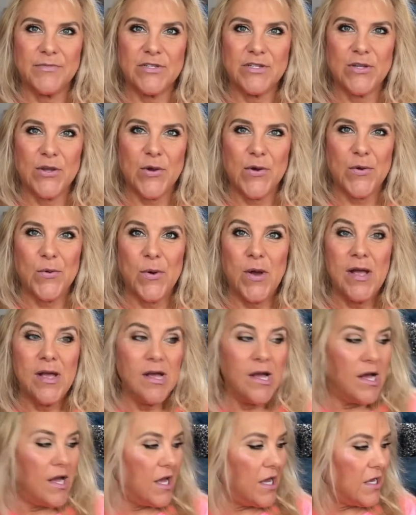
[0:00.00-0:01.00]
So
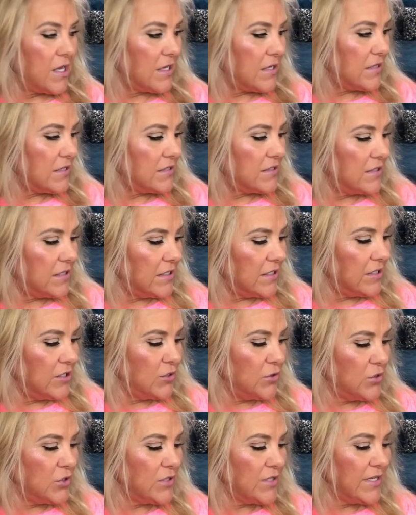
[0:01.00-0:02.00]

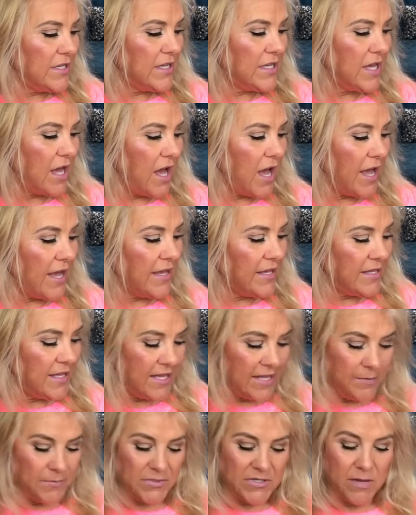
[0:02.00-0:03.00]
usually I
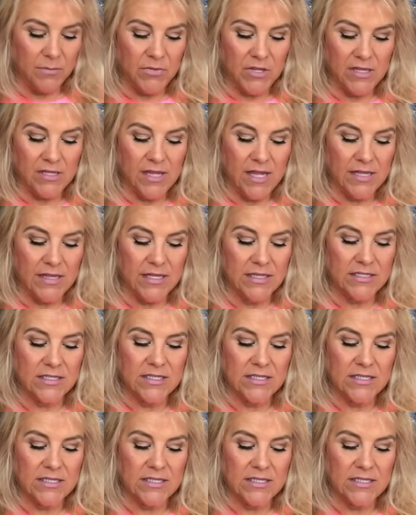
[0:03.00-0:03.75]
keep something like this.